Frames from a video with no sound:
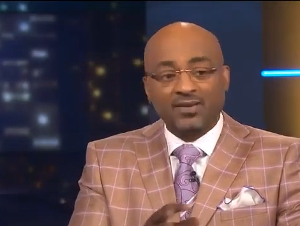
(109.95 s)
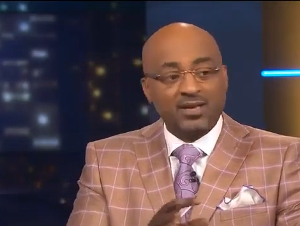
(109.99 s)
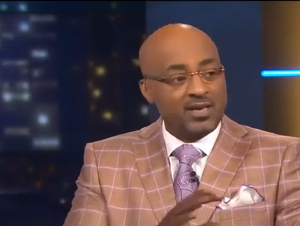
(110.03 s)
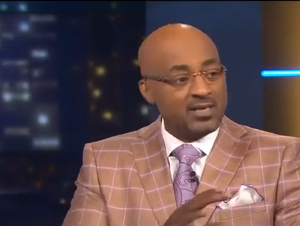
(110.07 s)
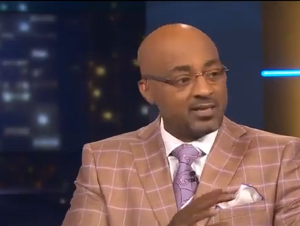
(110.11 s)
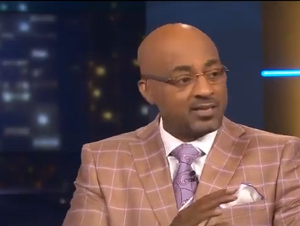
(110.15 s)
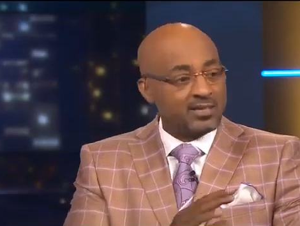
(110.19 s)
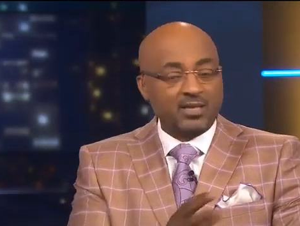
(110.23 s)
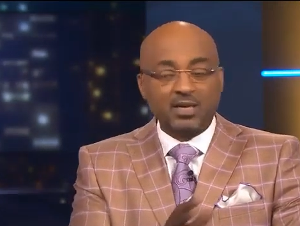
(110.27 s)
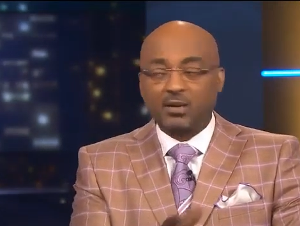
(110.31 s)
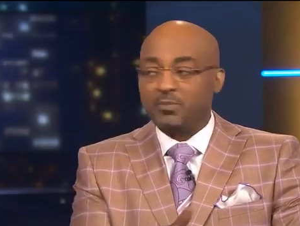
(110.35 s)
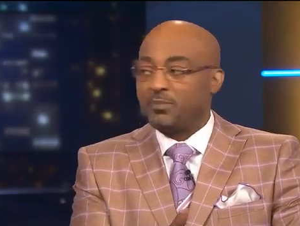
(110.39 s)

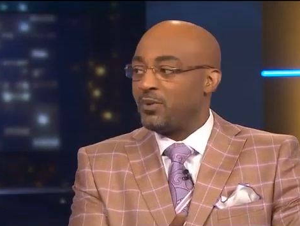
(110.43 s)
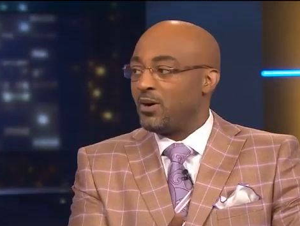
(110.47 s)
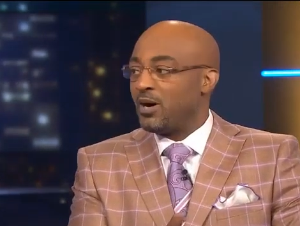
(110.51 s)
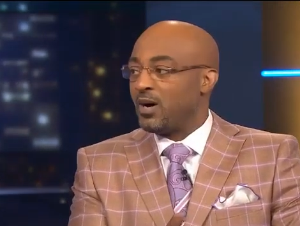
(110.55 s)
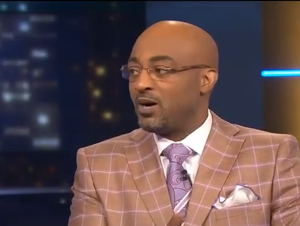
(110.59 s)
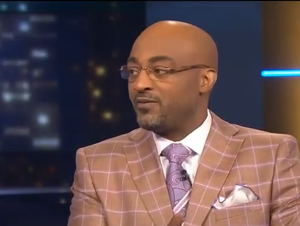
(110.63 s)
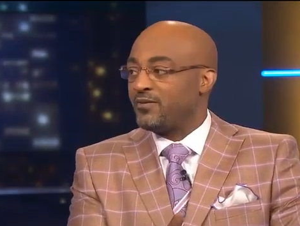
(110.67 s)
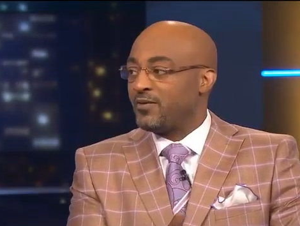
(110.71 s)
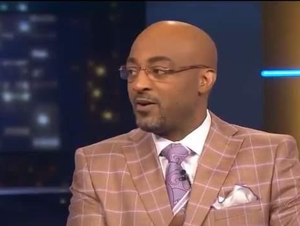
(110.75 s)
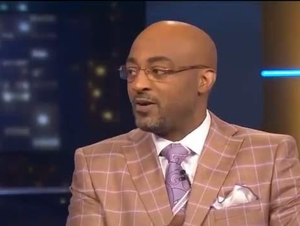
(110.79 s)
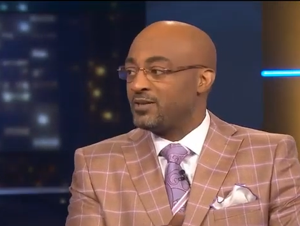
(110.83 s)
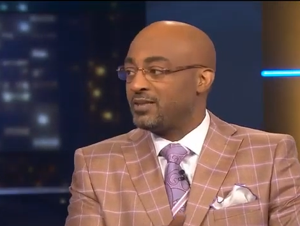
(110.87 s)
subpar
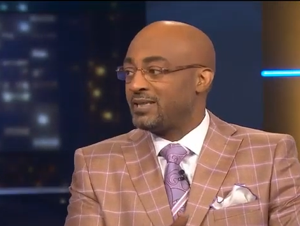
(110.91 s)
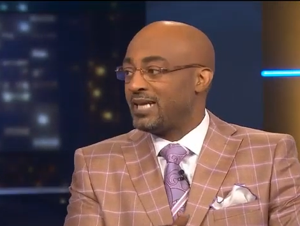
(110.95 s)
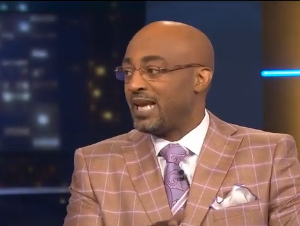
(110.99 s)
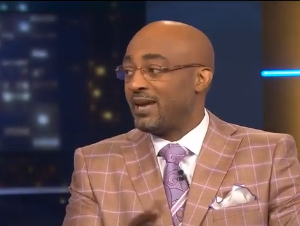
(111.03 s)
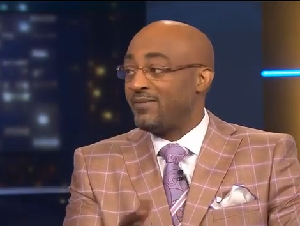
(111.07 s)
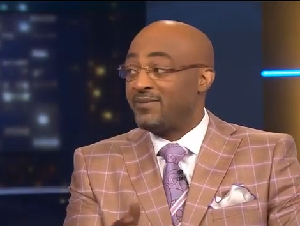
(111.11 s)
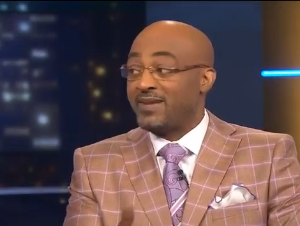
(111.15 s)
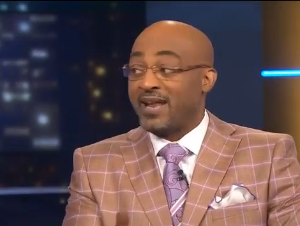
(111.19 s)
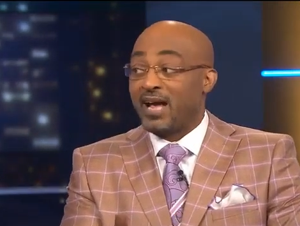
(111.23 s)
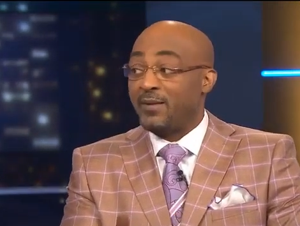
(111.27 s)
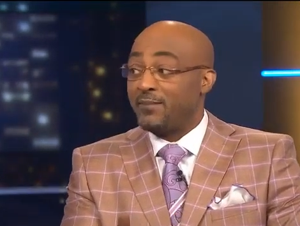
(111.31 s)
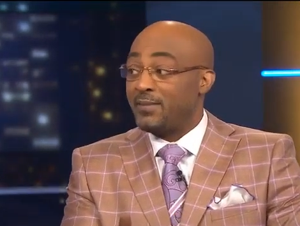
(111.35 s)
first half,
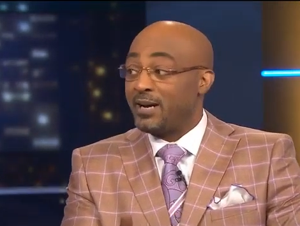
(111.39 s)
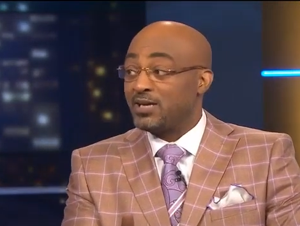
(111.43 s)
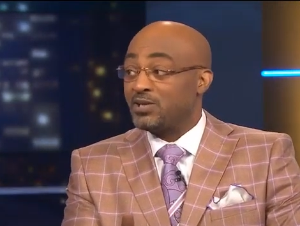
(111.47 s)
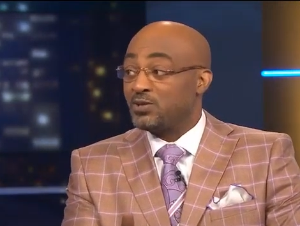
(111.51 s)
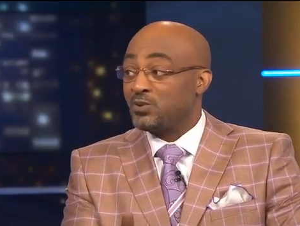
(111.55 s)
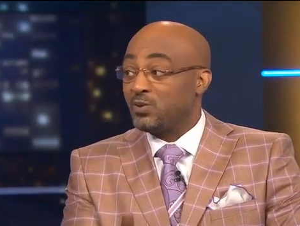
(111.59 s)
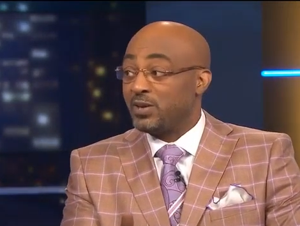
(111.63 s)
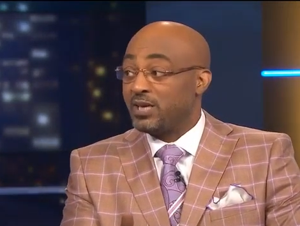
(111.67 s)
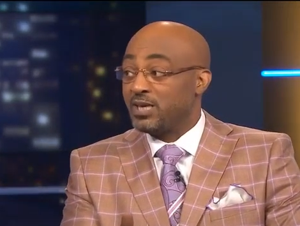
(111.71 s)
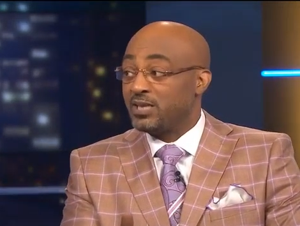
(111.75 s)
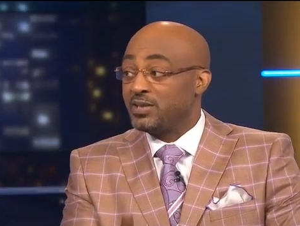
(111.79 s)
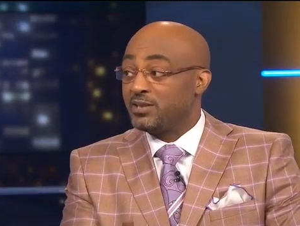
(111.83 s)
down by
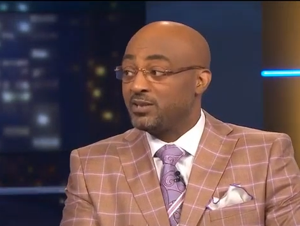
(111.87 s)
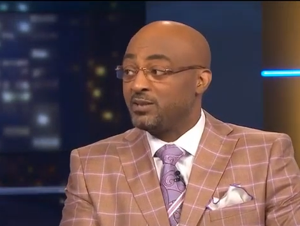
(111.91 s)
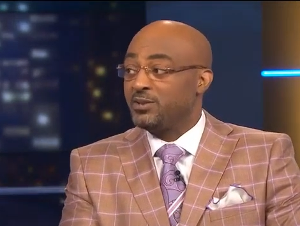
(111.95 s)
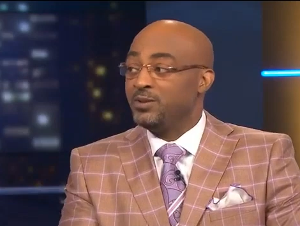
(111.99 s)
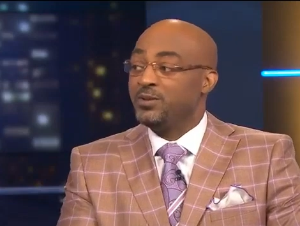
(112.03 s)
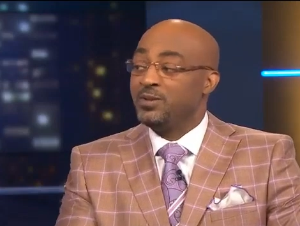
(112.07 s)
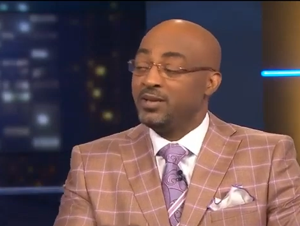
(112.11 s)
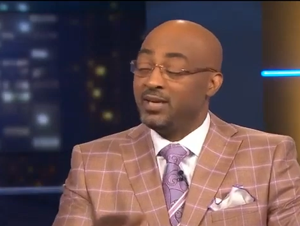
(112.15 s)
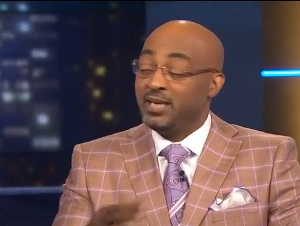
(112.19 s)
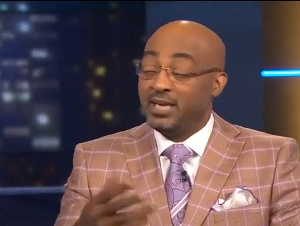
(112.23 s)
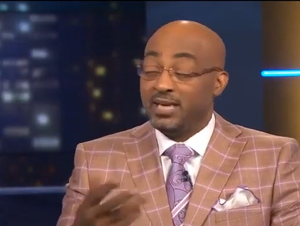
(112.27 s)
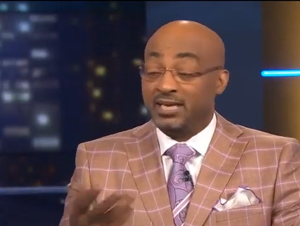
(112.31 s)
22.
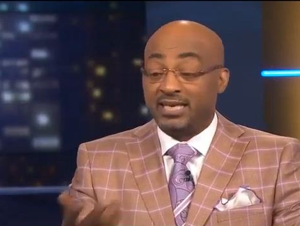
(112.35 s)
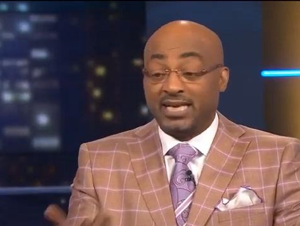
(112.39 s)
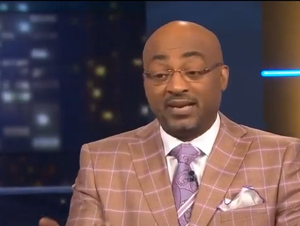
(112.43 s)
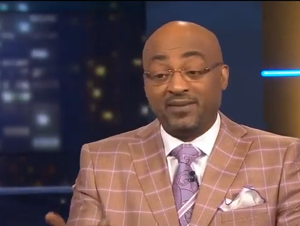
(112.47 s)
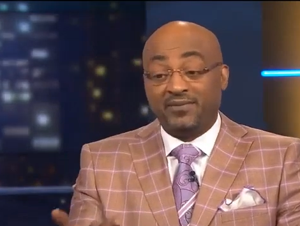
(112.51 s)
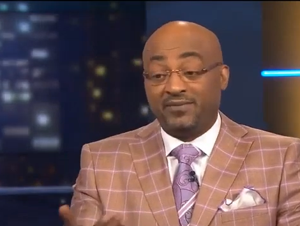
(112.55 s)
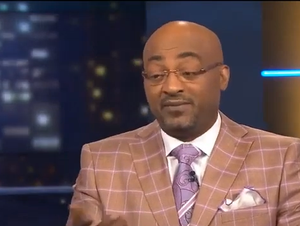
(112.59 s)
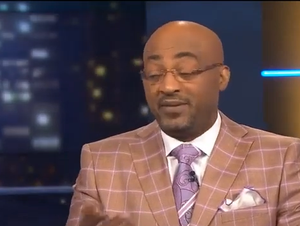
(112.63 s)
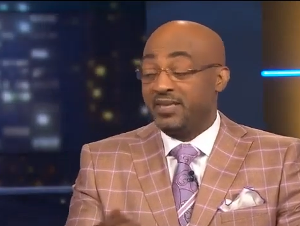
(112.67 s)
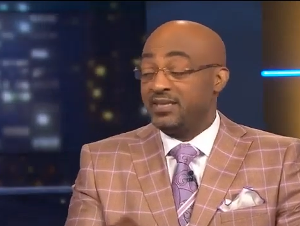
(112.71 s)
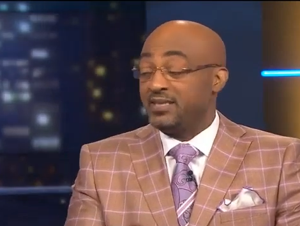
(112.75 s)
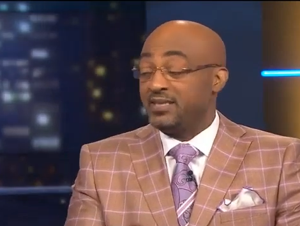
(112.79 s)
They
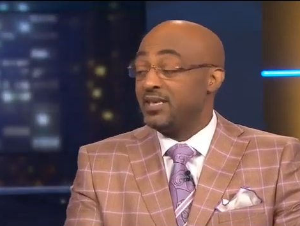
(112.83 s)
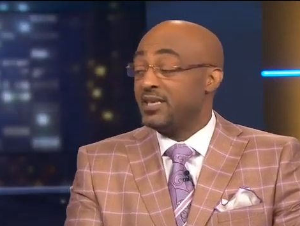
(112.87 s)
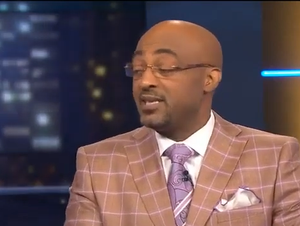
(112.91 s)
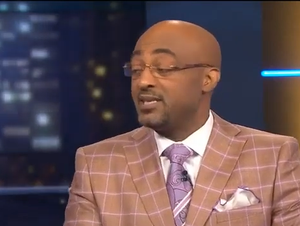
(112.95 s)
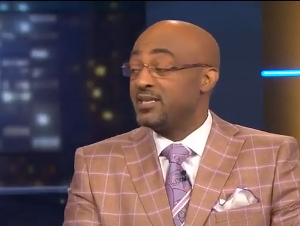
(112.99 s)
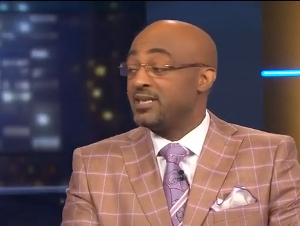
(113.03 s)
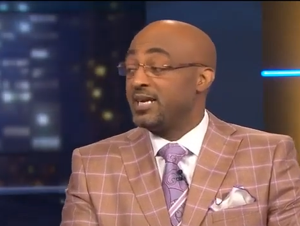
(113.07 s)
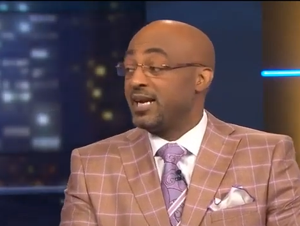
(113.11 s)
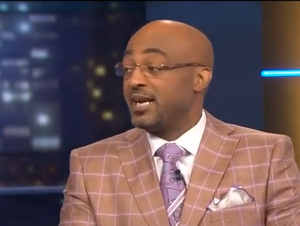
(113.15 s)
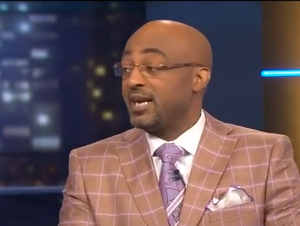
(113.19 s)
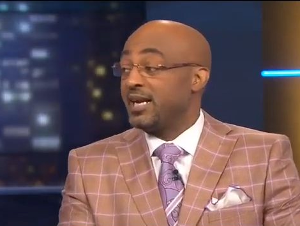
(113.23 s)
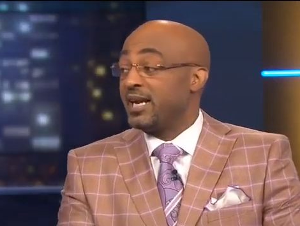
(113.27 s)
fixed it in the
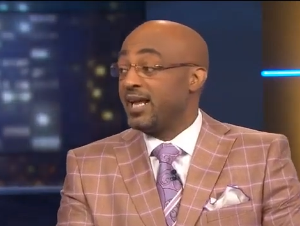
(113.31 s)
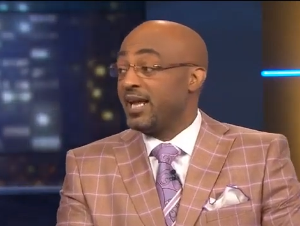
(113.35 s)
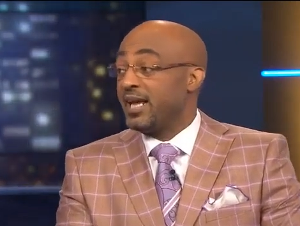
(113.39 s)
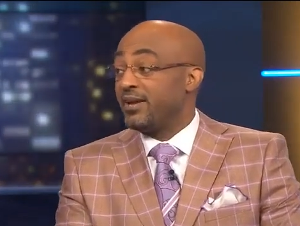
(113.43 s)
second half.